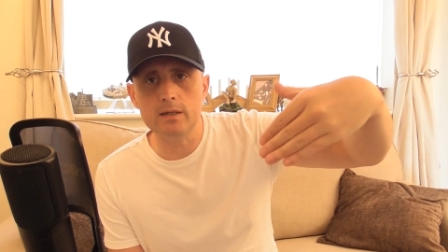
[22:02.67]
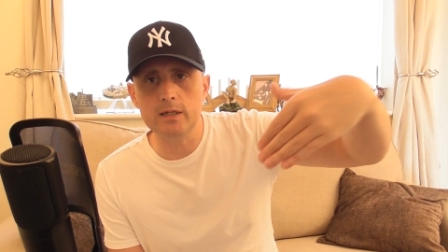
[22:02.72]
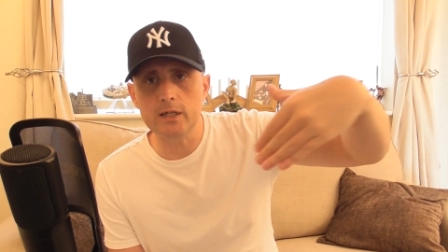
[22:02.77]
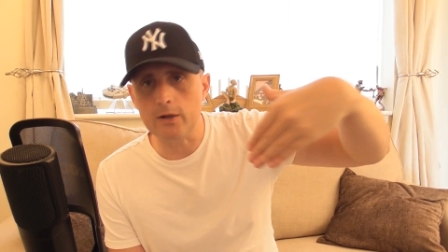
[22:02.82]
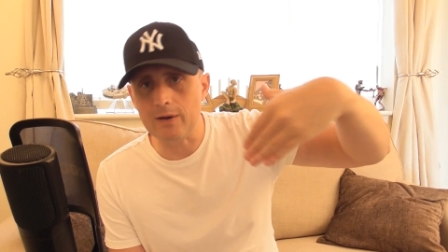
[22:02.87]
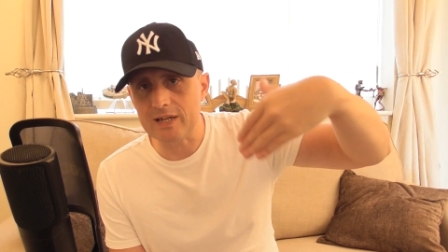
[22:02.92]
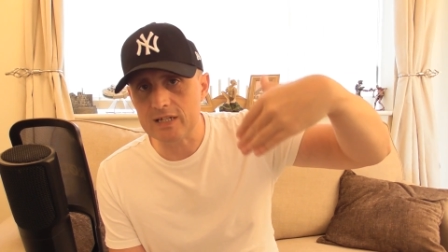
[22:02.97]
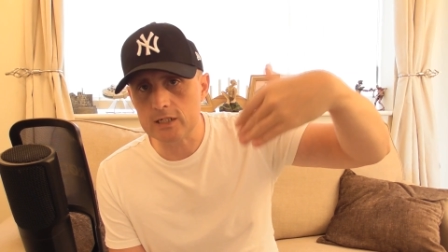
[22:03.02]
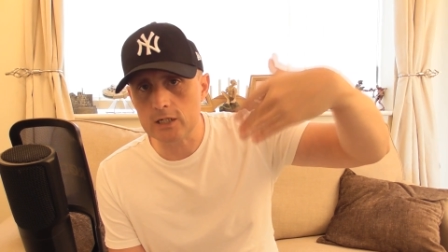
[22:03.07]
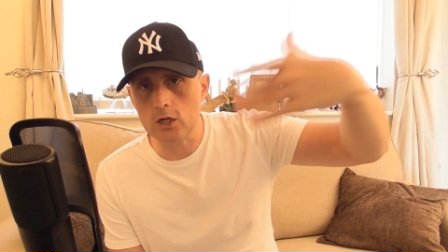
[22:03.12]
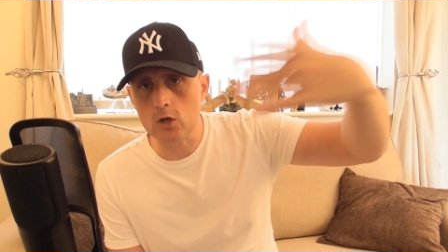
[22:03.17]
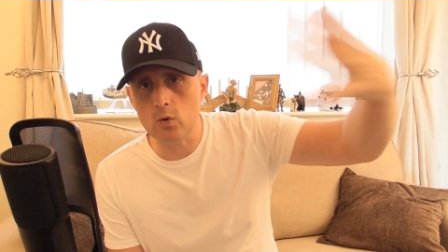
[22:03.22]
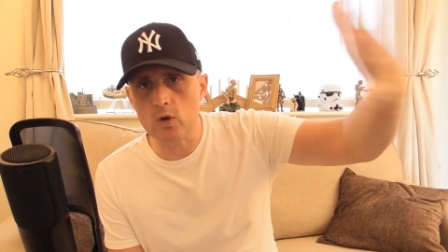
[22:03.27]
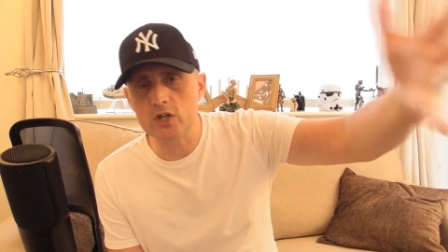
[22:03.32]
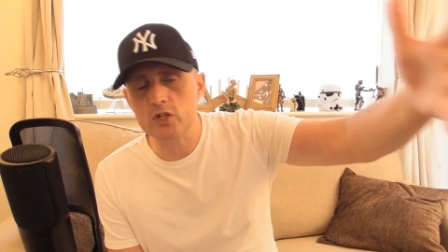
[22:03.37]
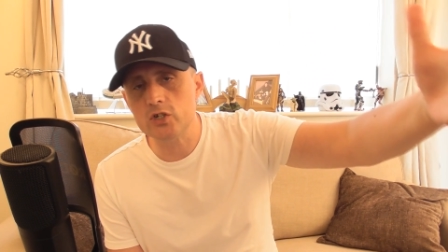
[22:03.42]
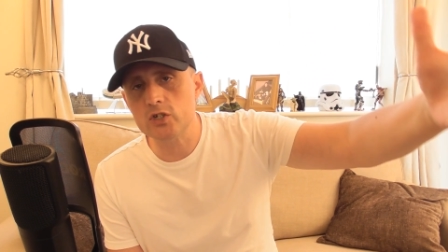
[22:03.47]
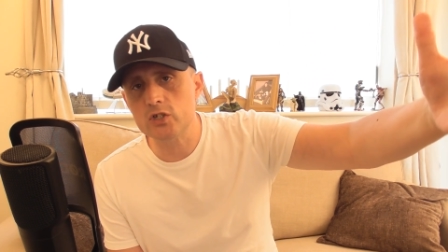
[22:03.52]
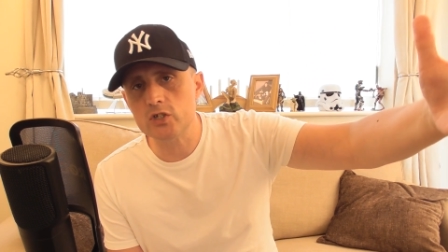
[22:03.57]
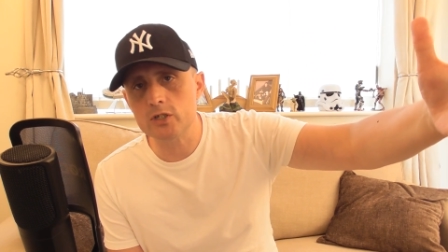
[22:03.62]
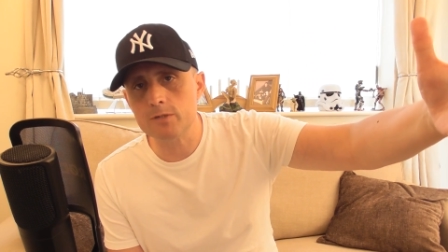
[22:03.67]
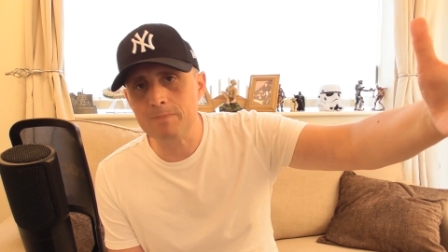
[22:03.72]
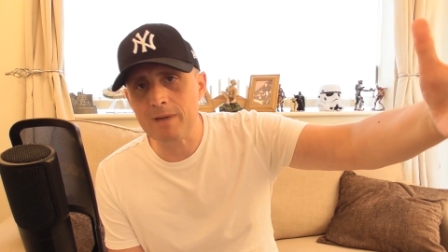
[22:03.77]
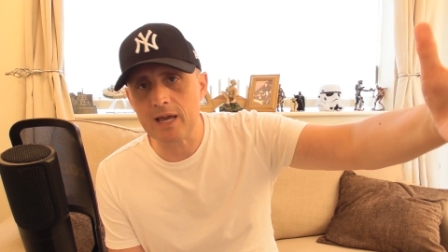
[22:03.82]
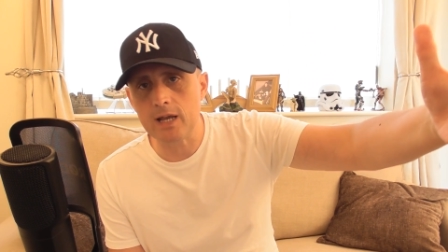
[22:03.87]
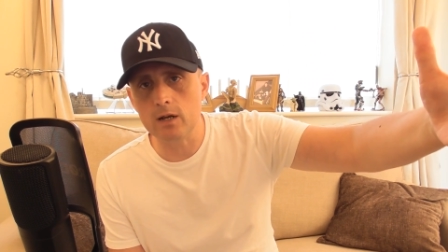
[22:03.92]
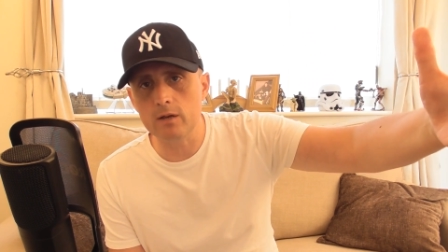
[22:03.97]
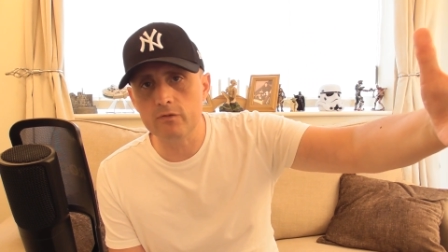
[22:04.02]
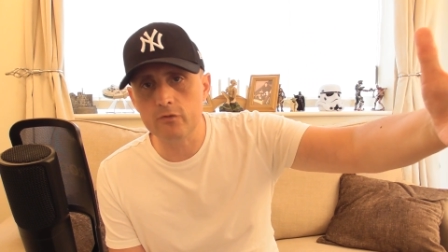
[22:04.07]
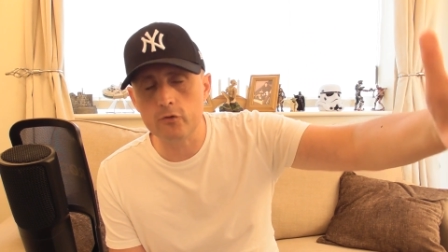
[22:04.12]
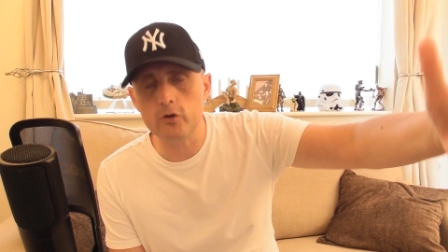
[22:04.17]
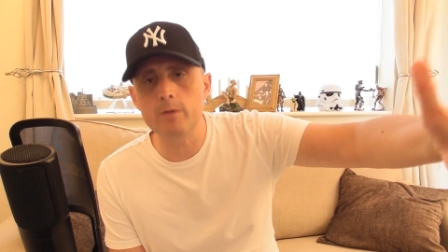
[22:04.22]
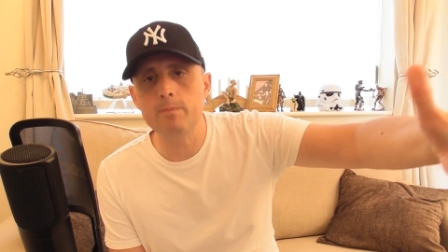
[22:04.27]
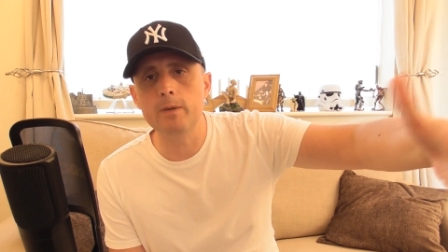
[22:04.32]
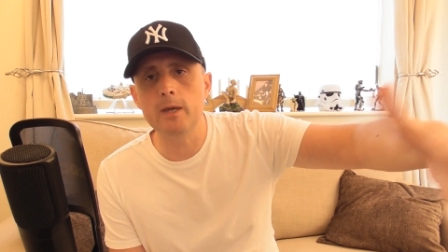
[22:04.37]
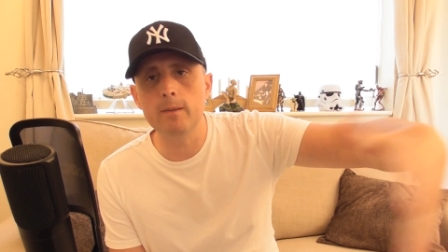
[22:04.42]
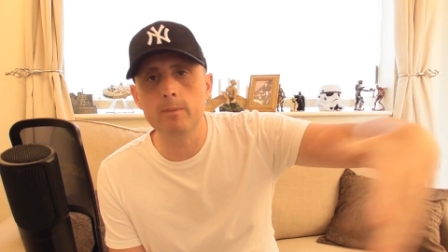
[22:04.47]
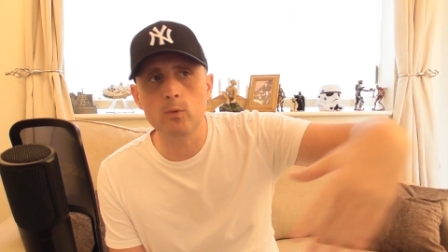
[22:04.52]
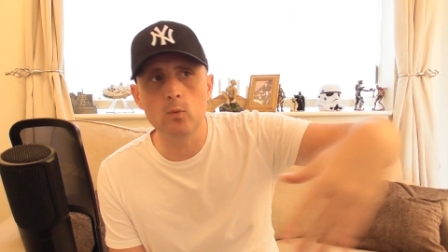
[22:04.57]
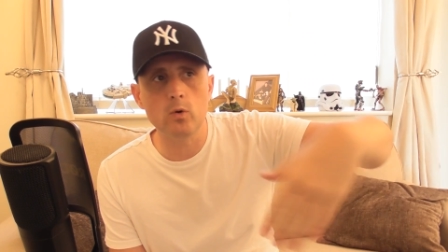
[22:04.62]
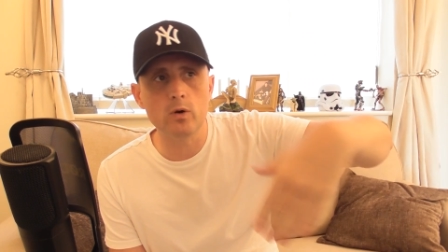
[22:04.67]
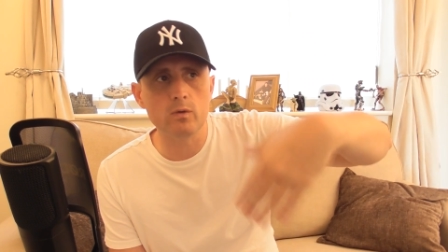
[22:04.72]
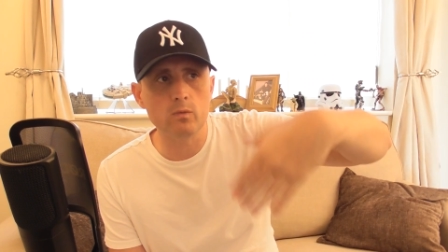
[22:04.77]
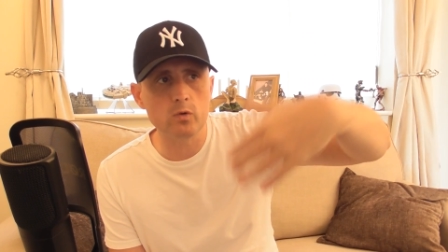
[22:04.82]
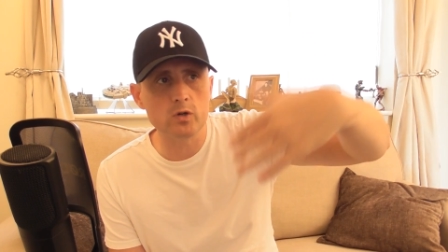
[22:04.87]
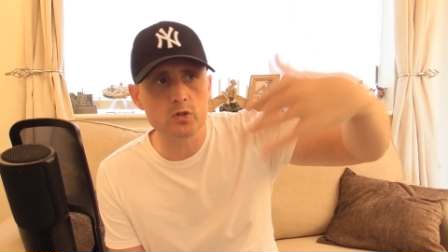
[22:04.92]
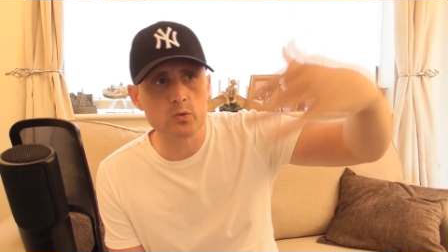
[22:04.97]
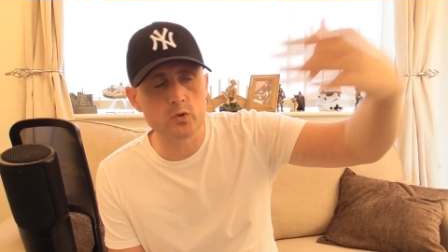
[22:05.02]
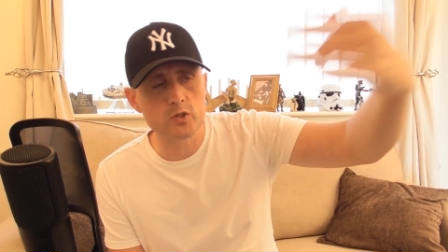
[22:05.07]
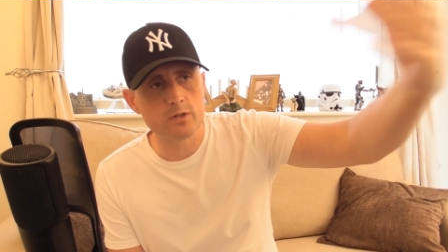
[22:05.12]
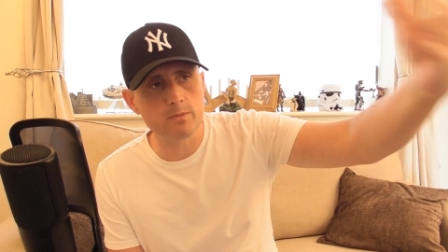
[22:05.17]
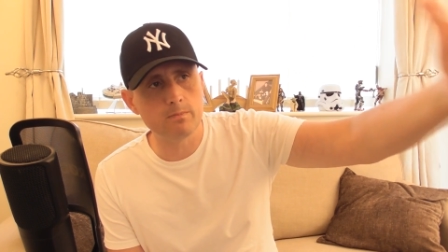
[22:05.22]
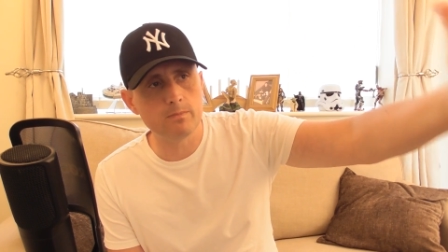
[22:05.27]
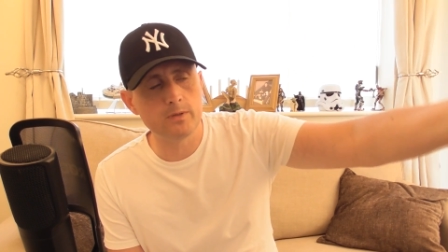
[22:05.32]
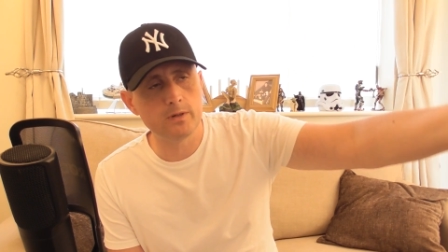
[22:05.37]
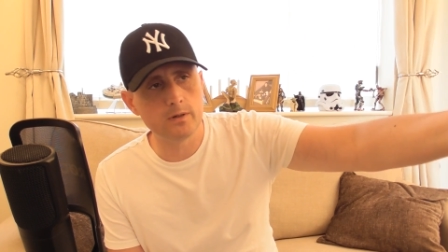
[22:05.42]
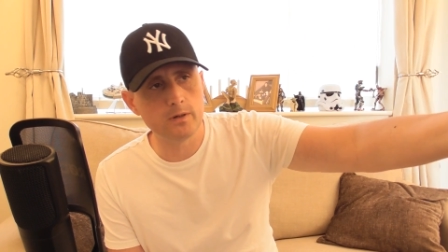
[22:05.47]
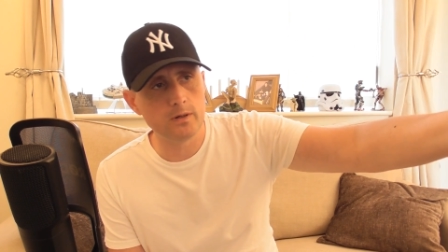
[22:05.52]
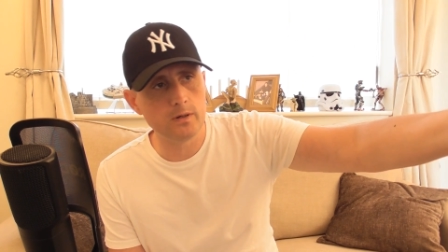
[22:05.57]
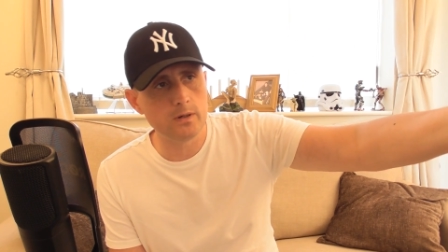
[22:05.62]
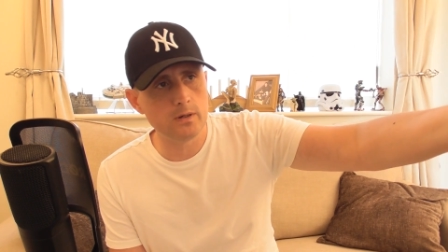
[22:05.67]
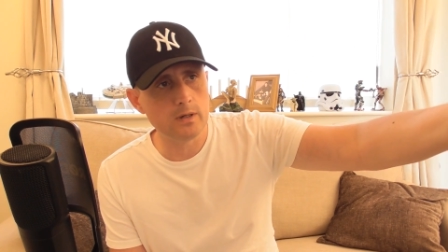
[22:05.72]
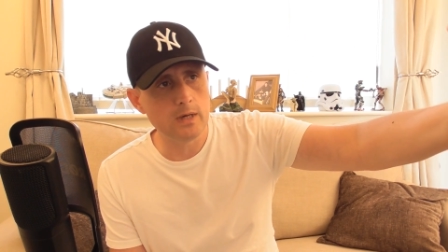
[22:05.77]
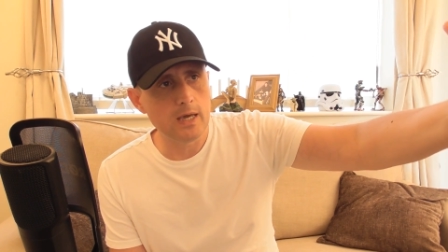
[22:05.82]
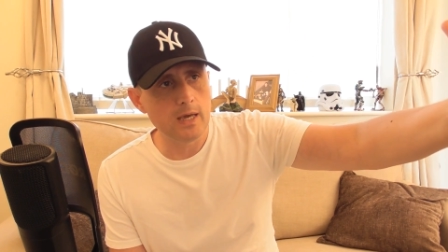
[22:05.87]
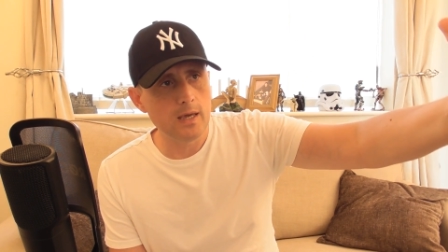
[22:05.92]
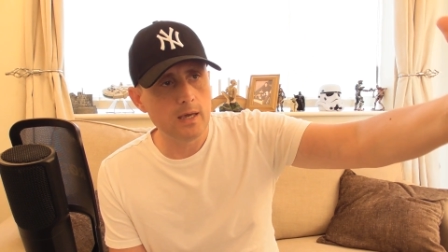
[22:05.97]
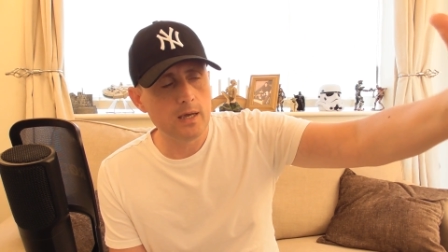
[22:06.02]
you know, asking questions to this panel of three people, one of which was the